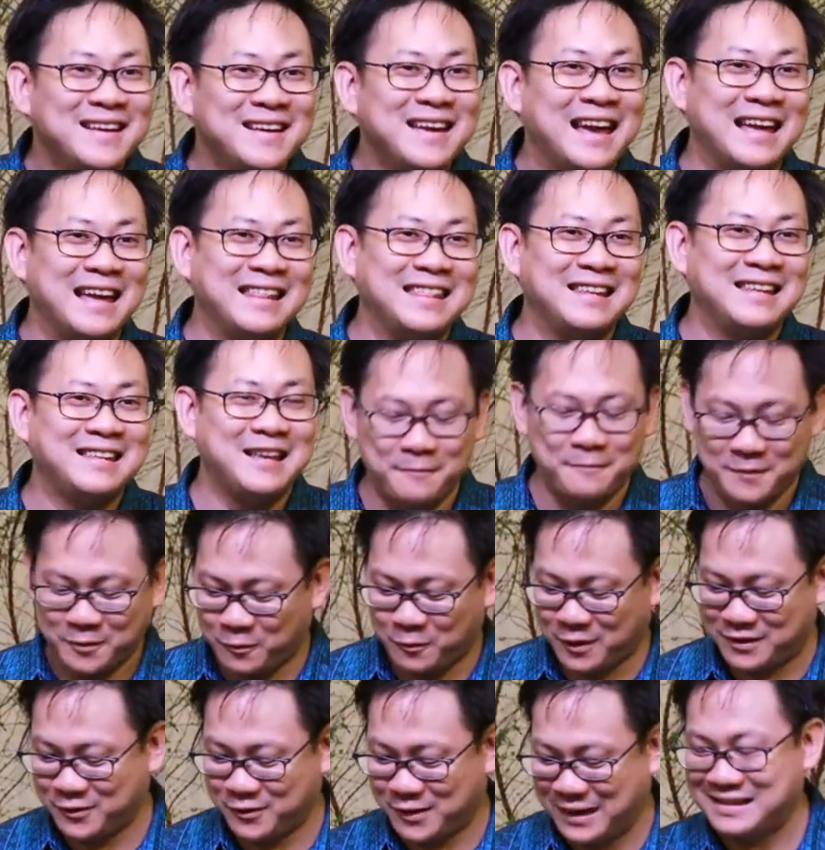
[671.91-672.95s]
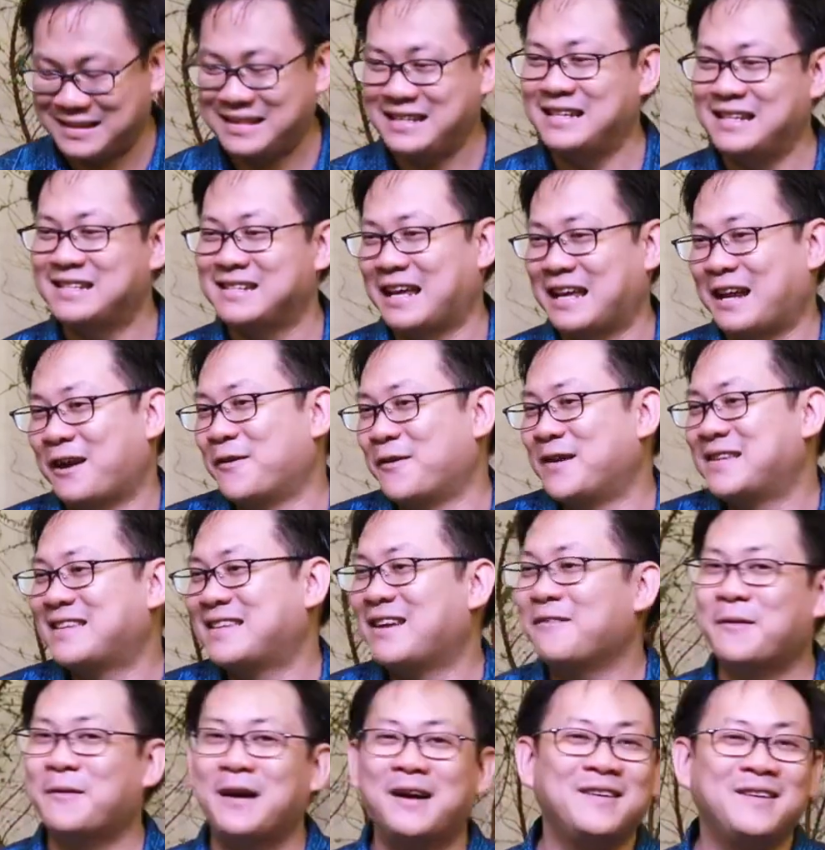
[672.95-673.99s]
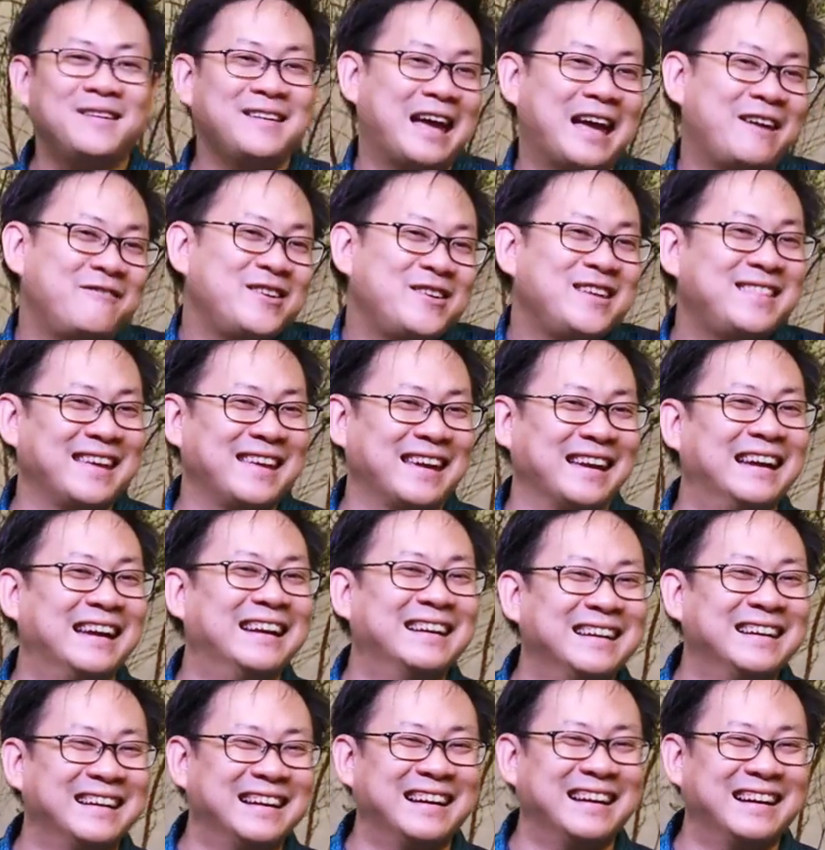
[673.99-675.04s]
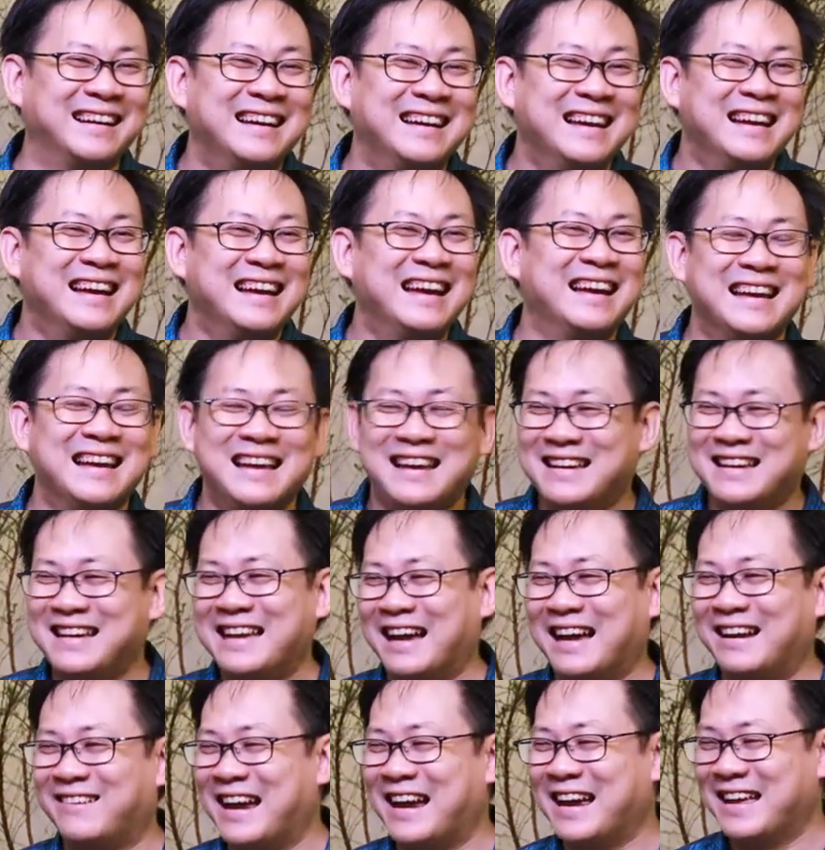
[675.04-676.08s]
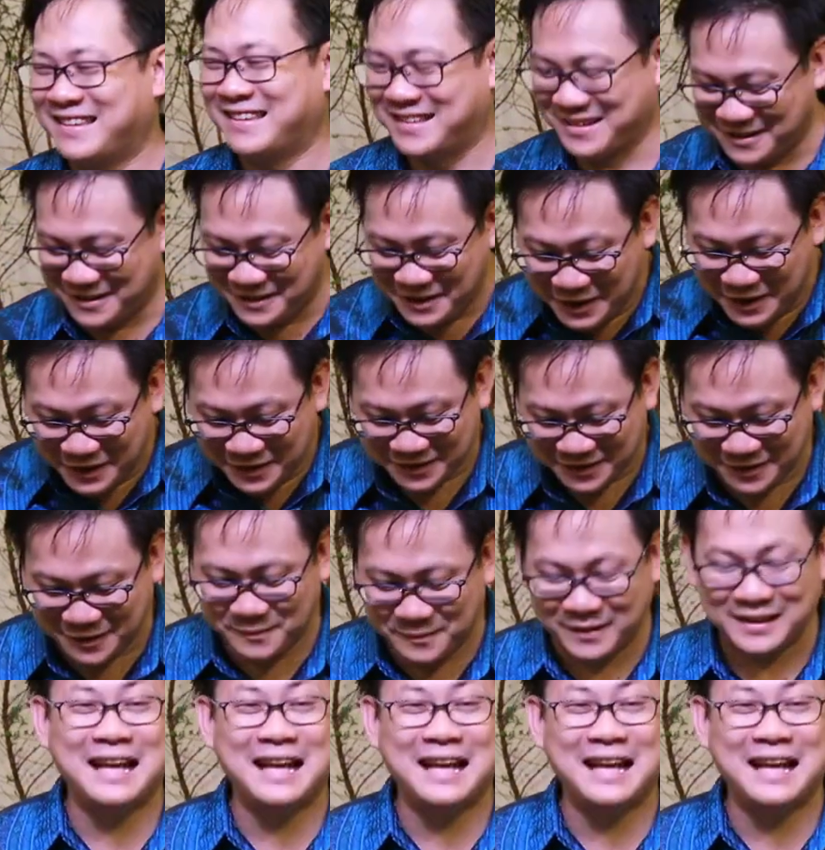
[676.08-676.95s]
And they tell me, what do I teach? And I always say, well, everything. Yeah, right? So, but